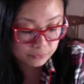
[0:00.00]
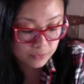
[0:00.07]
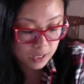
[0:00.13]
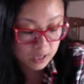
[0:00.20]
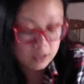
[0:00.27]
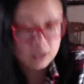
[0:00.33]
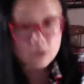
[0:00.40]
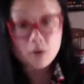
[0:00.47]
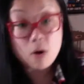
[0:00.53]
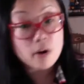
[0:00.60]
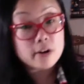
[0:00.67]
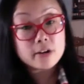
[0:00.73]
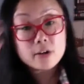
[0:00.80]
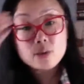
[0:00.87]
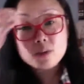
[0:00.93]
don't know,
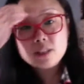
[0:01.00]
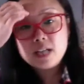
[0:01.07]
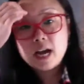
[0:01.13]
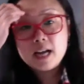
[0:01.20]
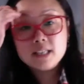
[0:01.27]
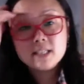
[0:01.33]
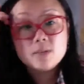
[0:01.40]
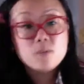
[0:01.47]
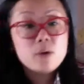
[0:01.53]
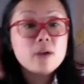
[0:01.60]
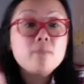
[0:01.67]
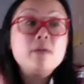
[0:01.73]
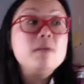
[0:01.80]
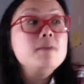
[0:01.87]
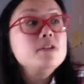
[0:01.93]
Arya will die some way.
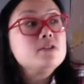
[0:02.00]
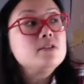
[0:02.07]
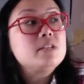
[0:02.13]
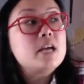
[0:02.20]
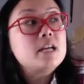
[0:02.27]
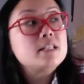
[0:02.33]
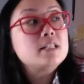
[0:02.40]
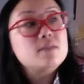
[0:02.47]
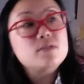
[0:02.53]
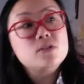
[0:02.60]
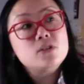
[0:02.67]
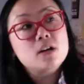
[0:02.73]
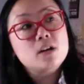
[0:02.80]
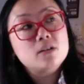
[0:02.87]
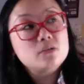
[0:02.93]
Maybe she'll die saving
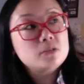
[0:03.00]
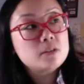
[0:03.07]
Jon or